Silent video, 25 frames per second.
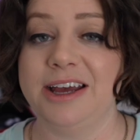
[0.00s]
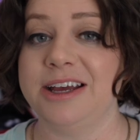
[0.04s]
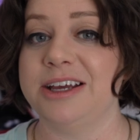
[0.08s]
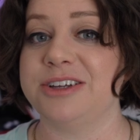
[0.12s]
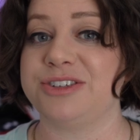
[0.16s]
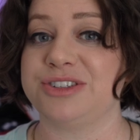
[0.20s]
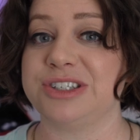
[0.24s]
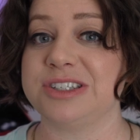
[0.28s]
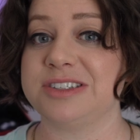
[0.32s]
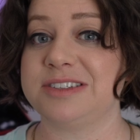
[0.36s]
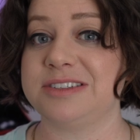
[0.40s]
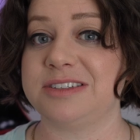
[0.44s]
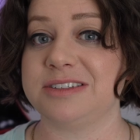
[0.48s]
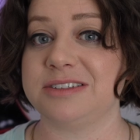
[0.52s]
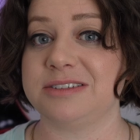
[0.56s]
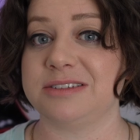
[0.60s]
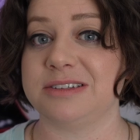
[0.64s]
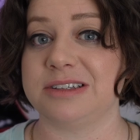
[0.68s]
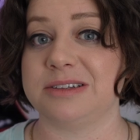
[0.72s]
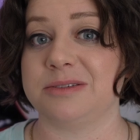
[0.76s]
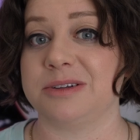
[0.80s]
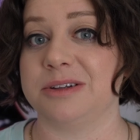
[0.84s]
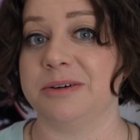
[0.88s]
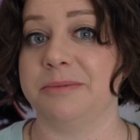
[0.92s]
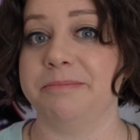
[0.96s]
It's just
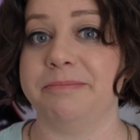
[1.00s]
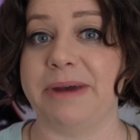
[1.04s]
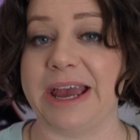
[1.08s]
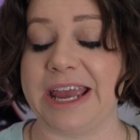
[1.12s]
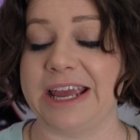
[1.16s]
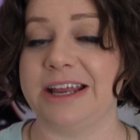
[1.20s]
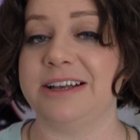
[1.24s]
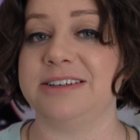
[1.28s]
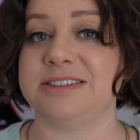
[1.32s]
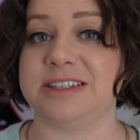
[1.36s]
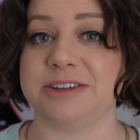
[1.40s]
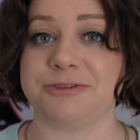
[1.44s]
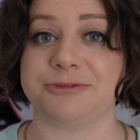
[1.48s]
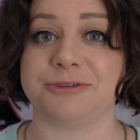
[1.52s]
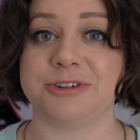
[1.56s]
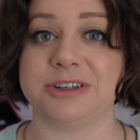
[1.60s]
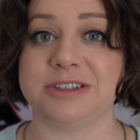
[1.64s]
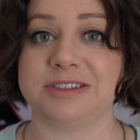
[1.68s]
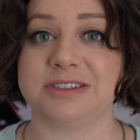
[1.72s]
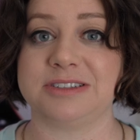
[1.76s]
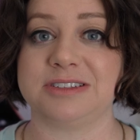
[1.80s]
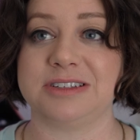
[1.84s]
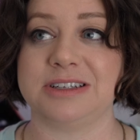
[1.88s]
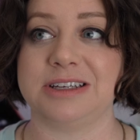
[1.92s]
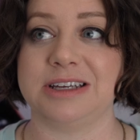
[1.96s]
the main
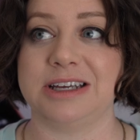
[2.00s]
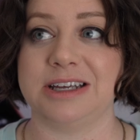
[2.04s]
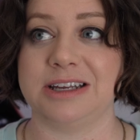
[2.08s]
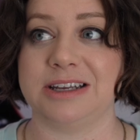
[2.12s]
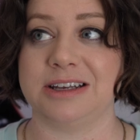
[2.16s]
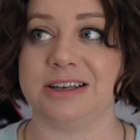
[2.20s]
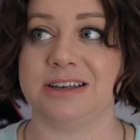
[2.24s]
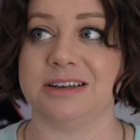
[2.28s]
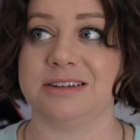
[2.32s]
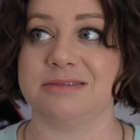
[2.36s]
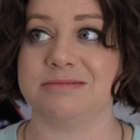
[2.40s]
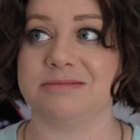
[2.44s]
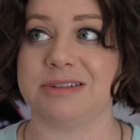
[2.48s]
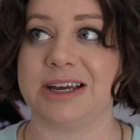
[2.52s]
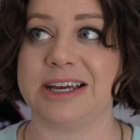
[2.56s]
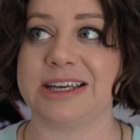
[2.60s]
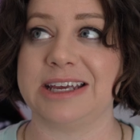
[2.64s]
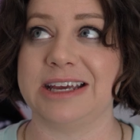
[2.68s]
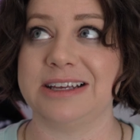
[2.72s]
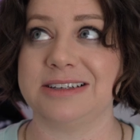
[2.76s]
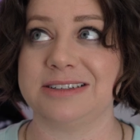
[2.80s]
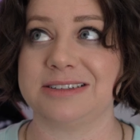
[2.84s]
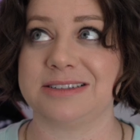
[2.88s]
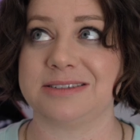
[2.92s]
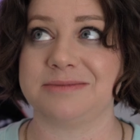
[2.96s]
difference in, I
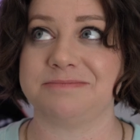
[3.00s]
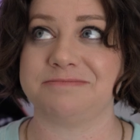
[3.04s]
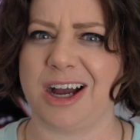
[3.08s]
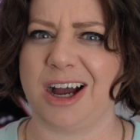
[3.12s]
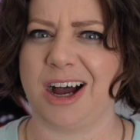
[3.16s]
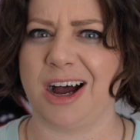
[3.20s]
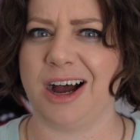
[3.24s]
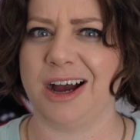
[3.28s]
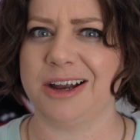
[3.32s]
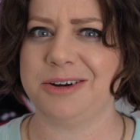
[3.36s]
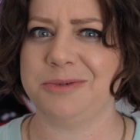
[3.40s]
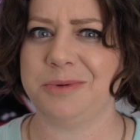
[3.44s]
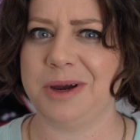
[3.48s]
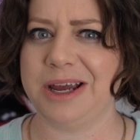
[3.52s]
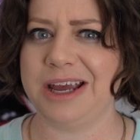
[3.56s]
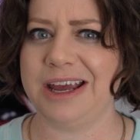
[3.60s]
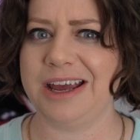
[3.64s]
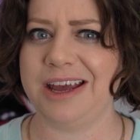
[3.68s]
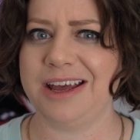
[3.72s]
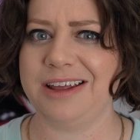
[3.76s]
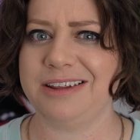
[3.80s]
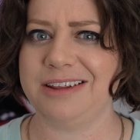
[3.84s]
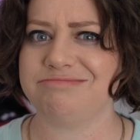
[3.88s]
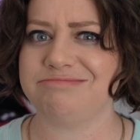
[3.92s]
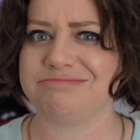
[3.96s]
guess, hardware
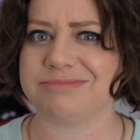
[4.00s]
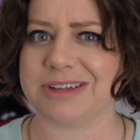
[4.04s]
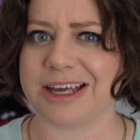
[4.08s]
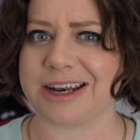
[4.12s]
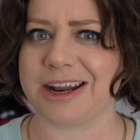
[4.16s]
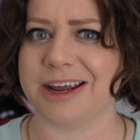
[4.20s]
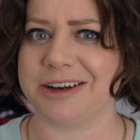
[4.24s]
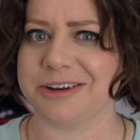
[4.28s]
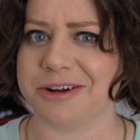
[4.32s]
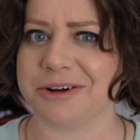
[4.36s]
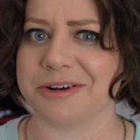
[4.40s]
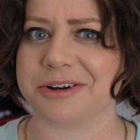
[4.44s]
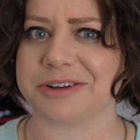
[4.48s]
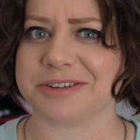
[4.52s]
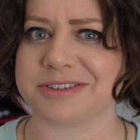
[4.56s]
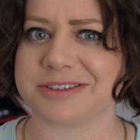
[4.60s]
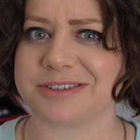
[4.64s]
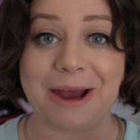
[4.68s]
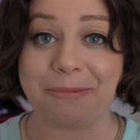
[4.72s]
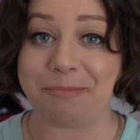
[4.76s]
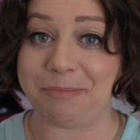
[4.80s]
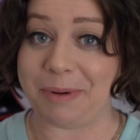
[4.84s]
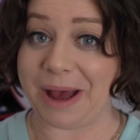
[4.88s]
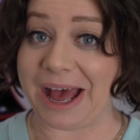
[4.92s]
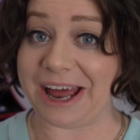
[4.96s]
that I noticed.
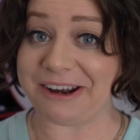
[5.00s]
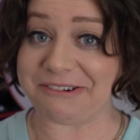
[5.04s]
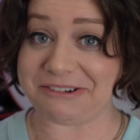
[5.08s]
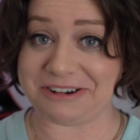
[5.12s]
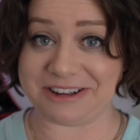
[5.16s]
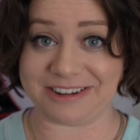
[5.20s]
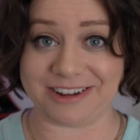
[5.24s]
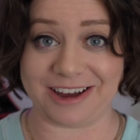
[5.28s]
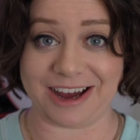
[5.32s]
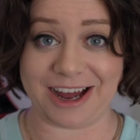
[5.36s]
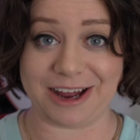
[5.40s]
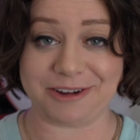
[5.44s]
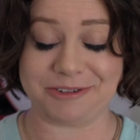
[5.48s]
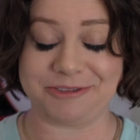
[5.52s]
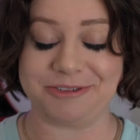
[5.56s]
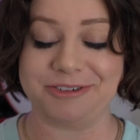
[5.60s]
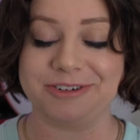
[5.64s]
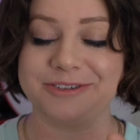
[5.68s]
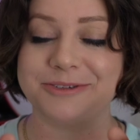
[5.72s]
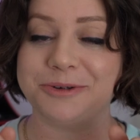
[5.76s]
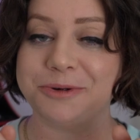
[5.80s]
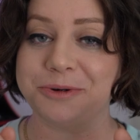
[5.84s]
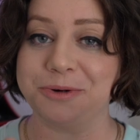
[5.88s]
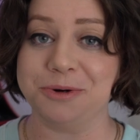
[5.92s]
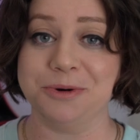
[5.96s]
Now, battery life,
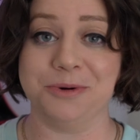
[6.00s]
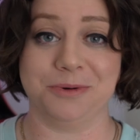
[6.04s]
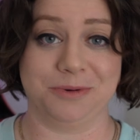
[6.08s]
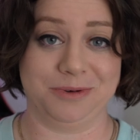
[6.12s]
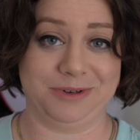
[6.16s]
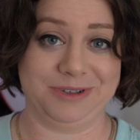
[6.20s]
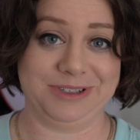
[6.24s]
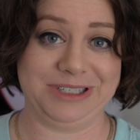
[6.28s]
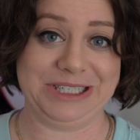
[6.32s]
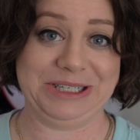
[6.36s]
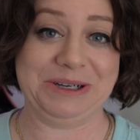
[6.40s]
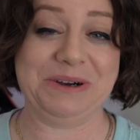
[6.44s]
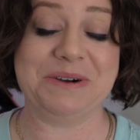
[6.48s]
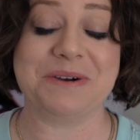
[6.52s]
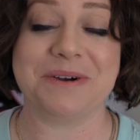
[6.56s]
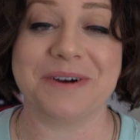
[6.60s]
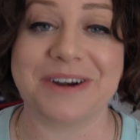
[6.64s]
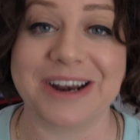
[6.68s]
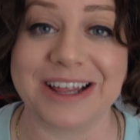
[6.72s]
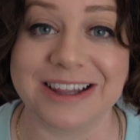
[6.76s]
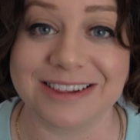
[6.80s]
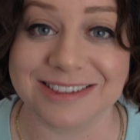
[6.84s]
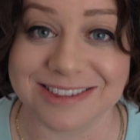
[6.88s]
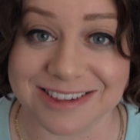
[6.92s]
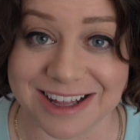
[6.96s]
oh, you're
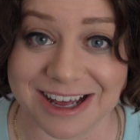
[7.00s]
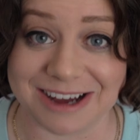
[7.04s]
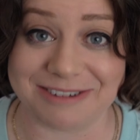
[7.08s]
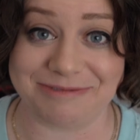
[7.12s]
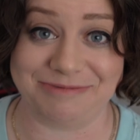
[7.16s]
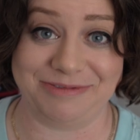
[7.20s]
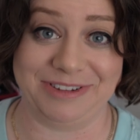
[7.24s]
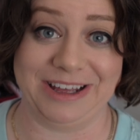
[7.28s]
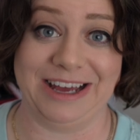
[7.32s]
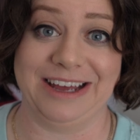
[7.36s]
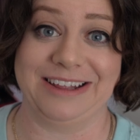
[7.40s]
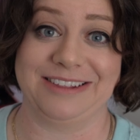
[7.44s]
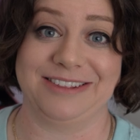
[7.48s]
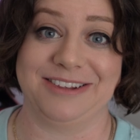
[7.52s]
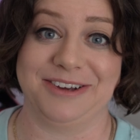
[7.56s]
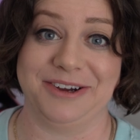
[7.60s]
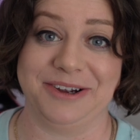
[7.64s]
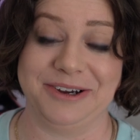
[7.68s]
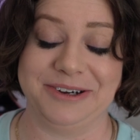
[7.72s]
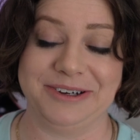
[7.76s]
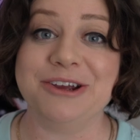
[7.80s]
gonna love that though.